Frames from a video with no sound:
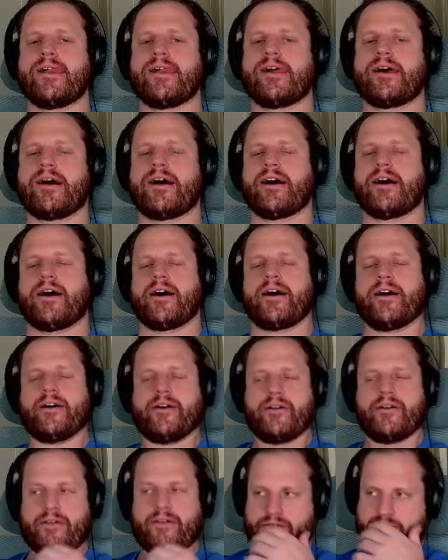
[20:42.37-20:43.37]
Oh,
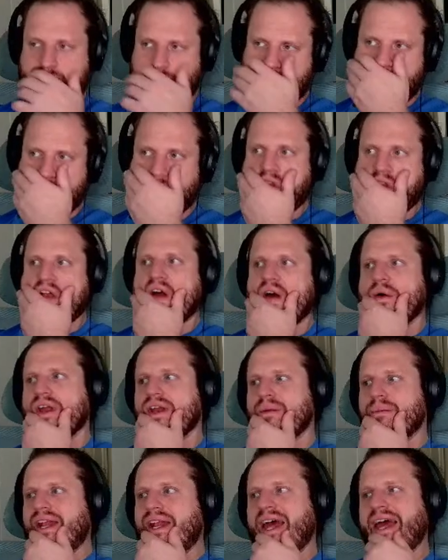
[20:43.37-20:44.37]
wait a
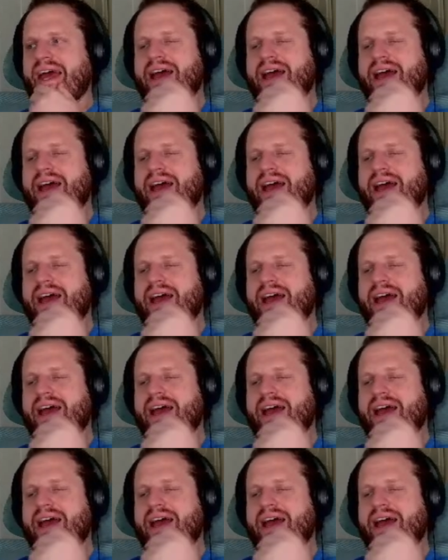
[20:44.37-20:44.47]
minute.